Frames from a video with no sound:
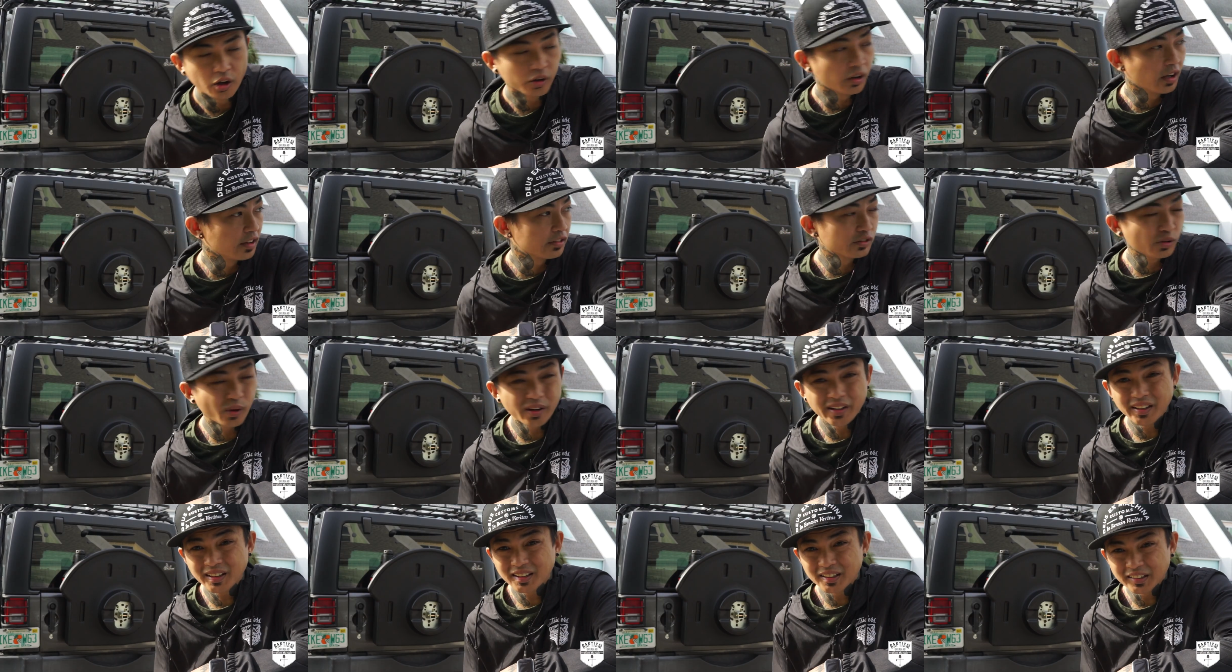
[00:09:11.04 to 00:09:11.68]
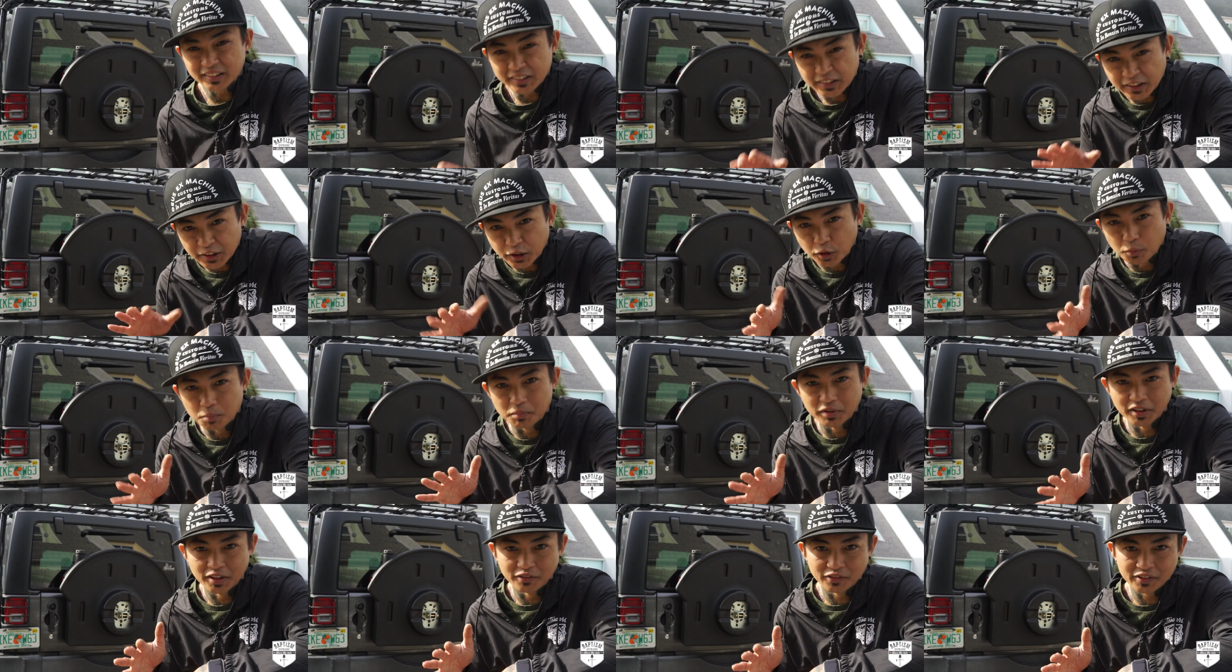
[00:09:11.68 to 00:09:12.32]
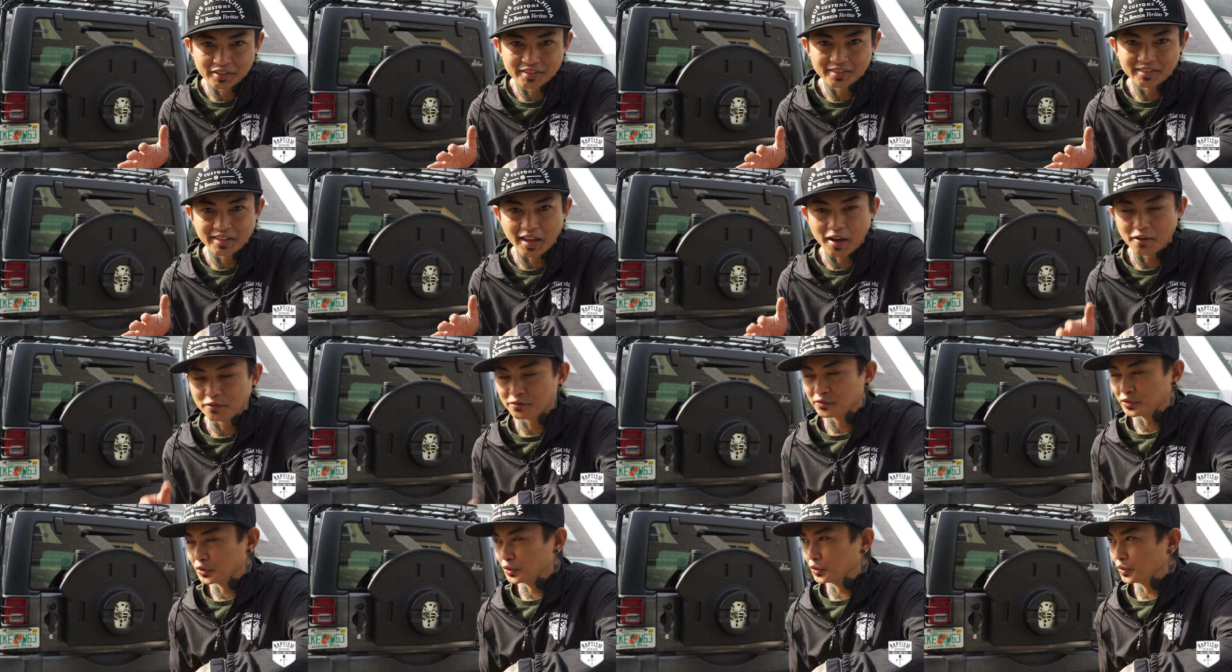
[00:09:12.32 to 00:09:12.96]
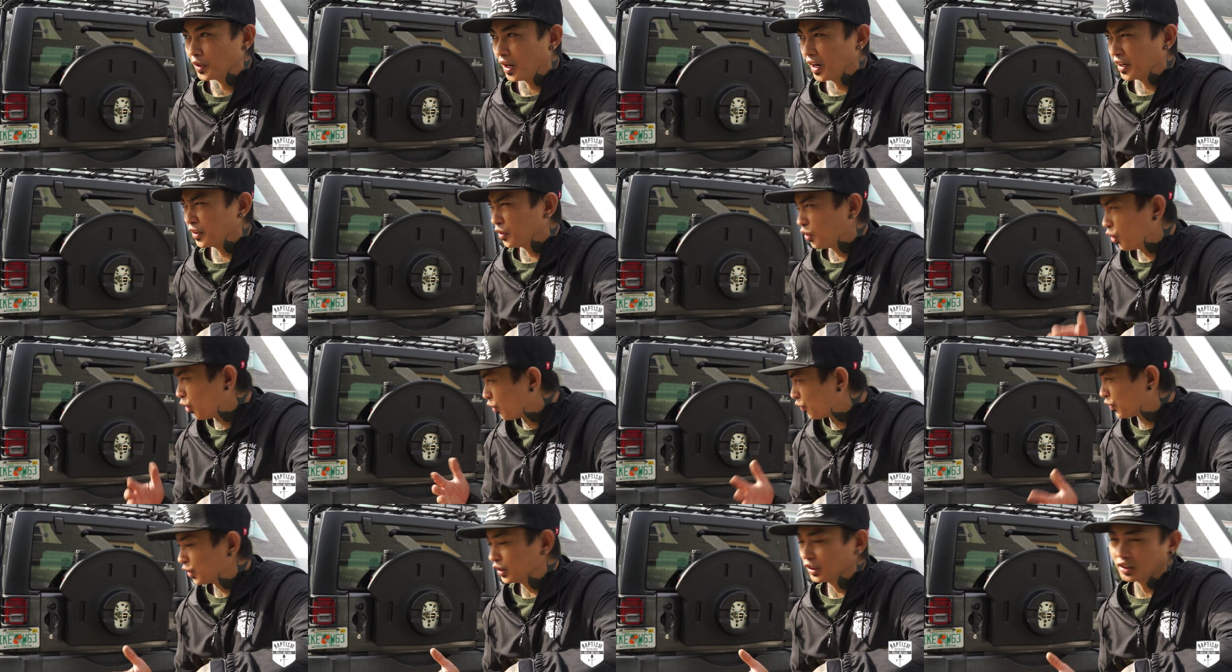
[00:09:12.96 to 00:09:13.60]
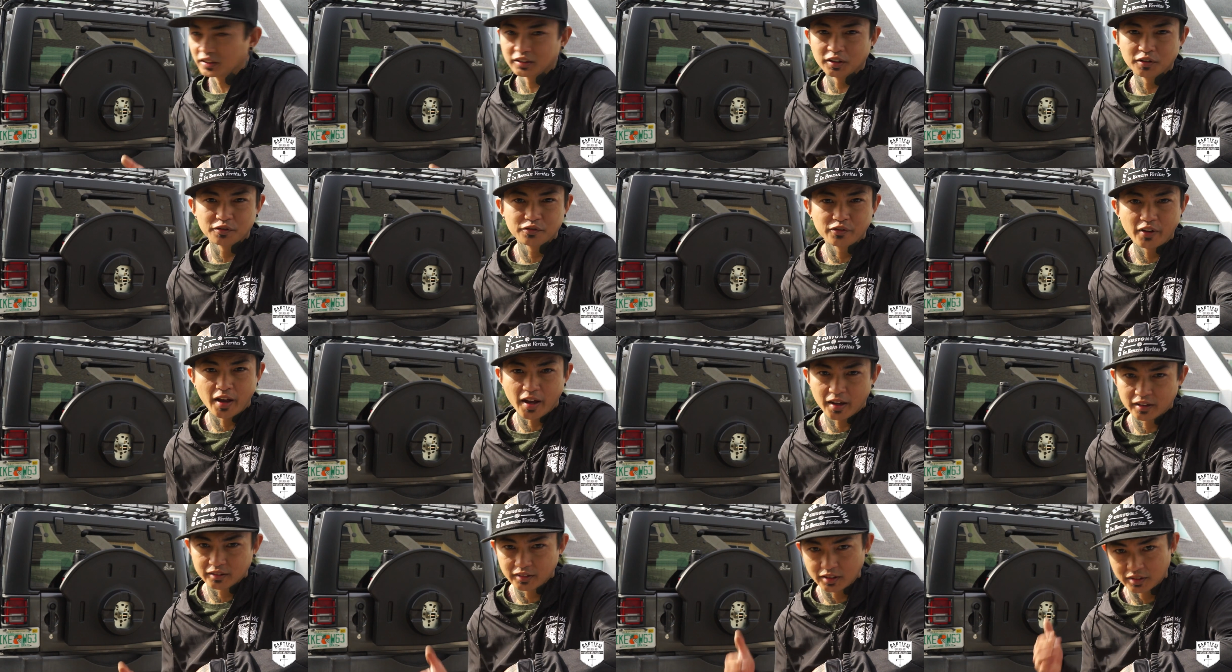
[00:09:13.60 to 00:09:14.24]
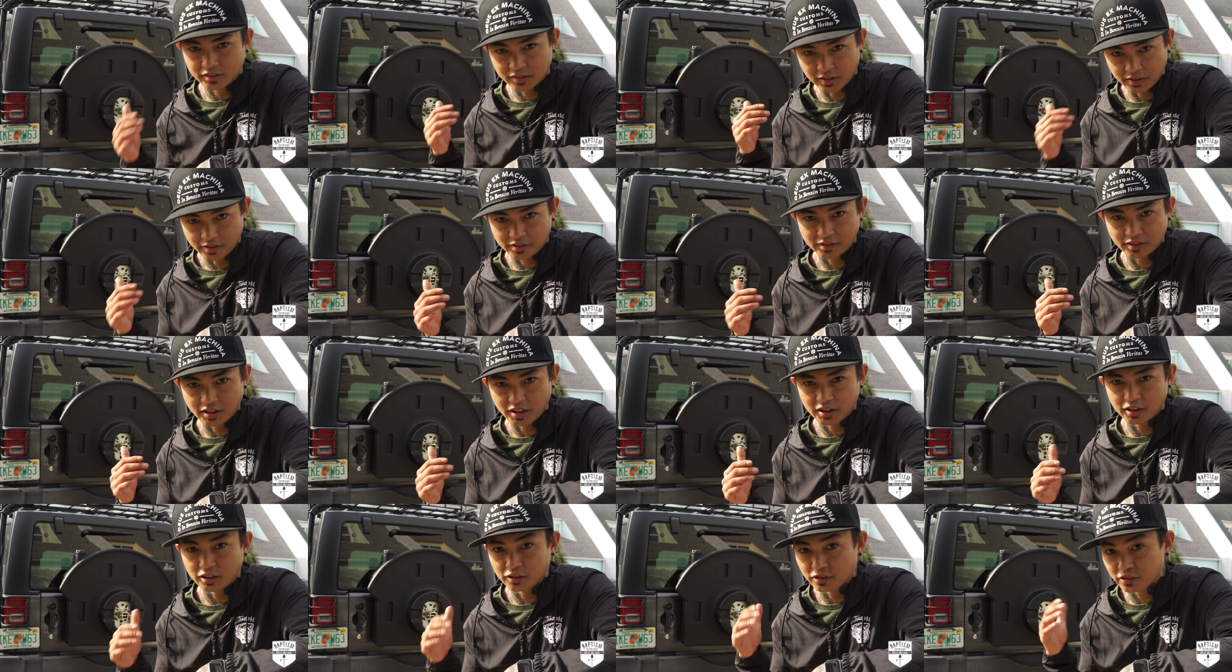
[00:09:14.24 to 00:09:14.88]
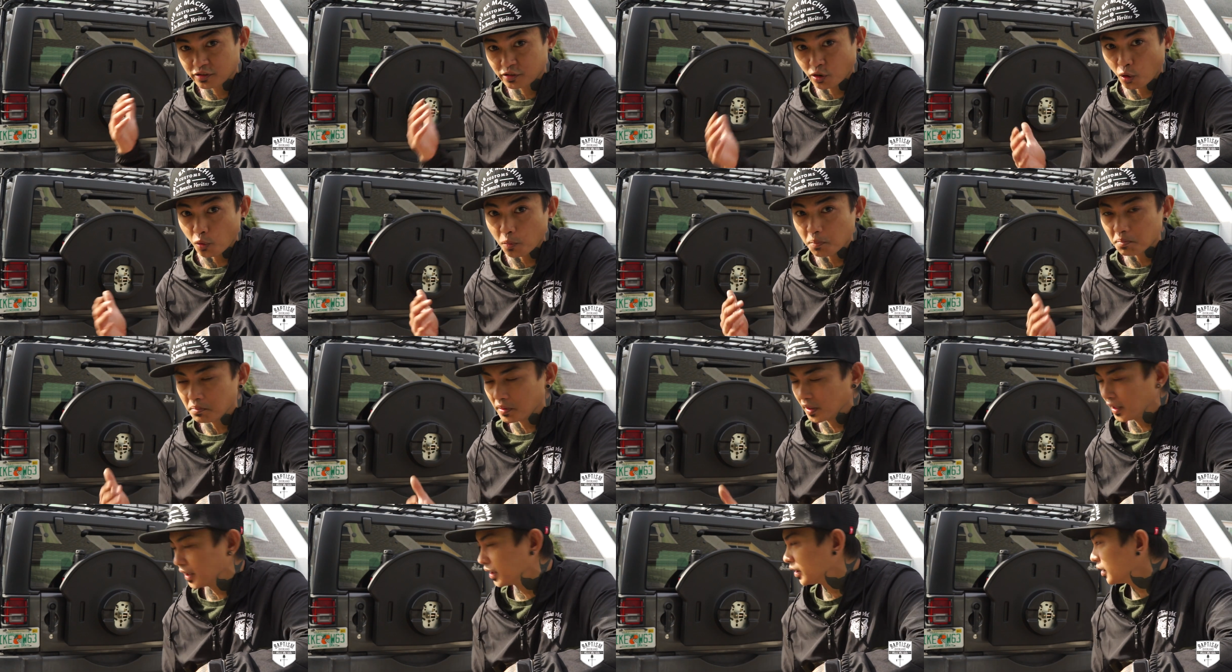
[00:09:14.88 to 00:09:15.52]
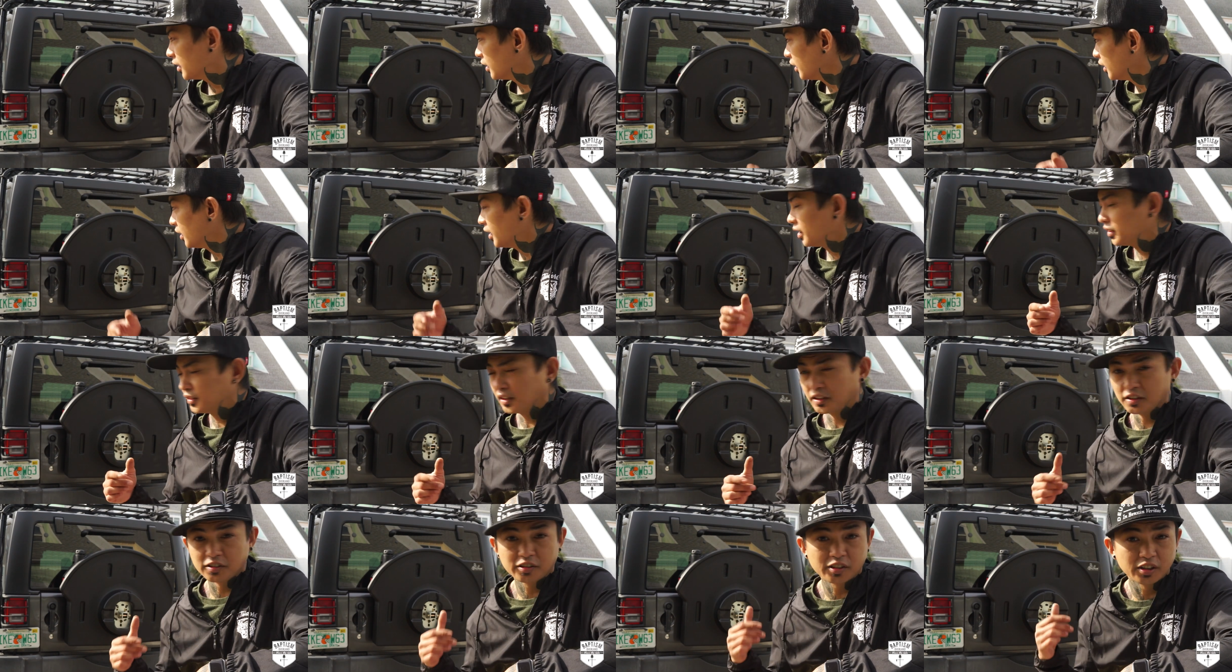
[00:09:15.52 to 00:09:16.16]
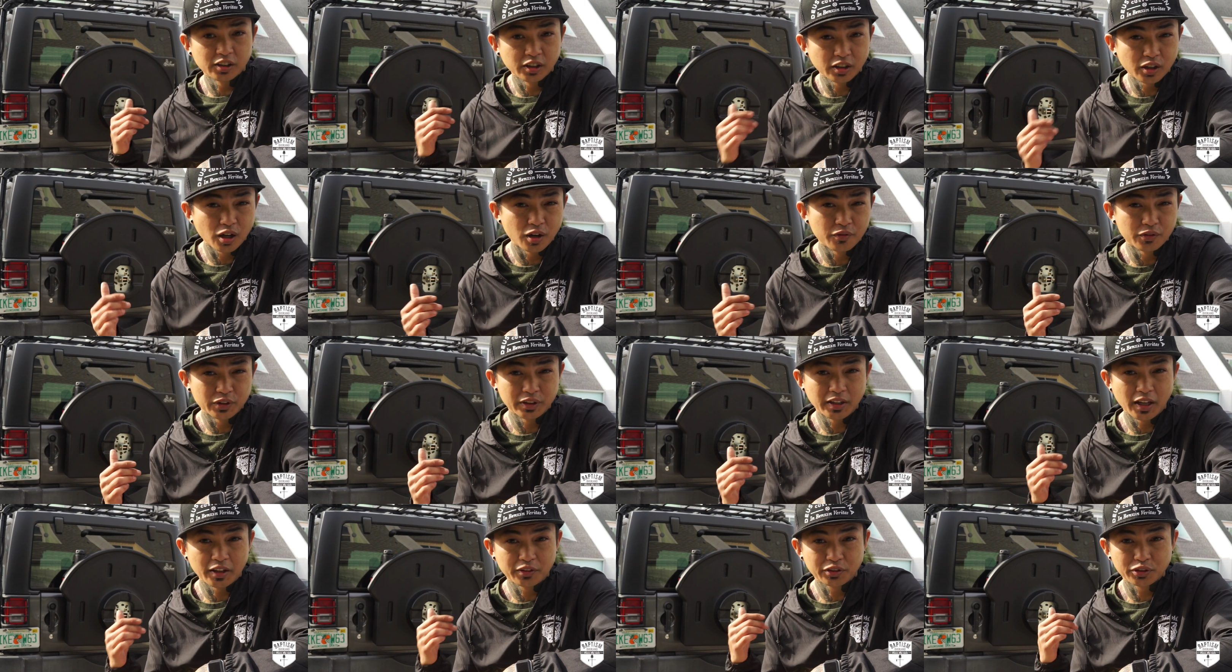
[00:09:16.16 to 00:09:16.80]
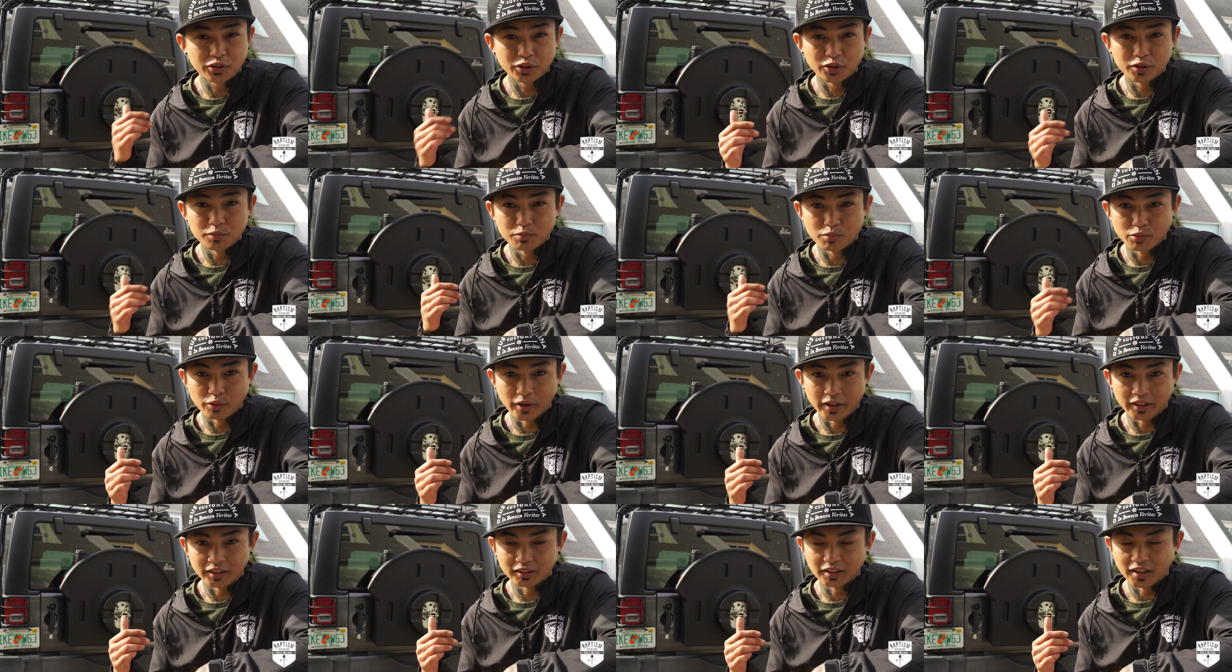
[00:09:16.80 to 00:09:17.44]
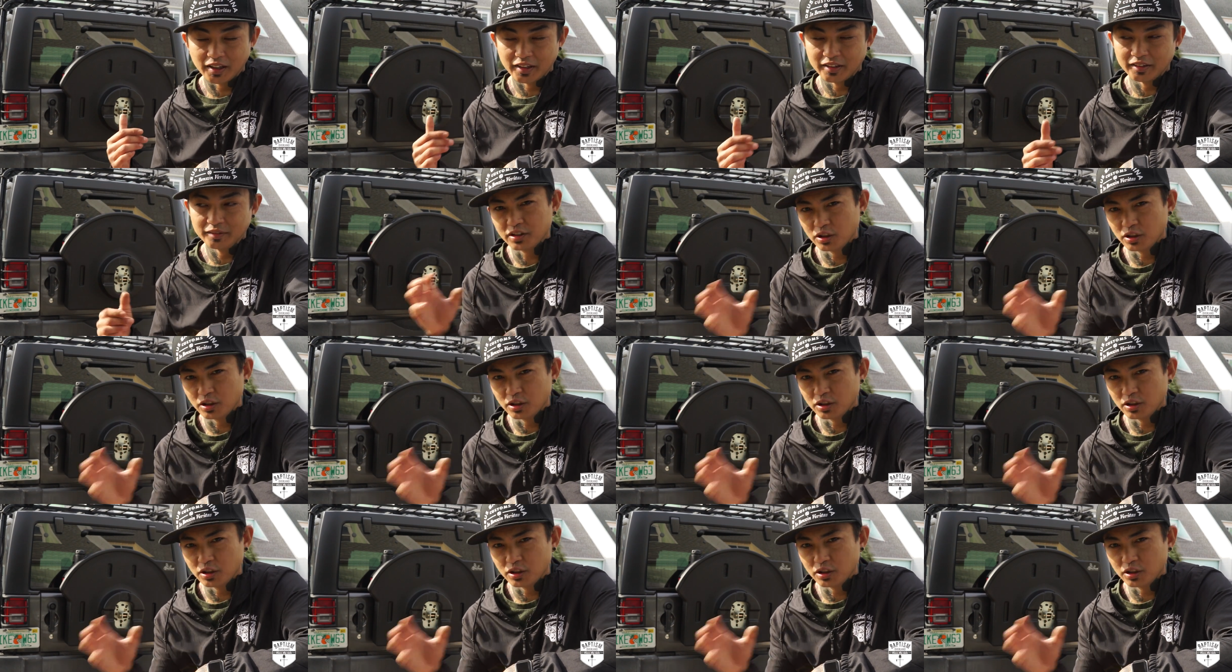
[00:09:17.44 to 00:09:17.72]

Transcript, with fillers: Okay, so I hit a little bit of a snafu. I overlooked the fact that this thing is so big that it's gonna cover that third brake light.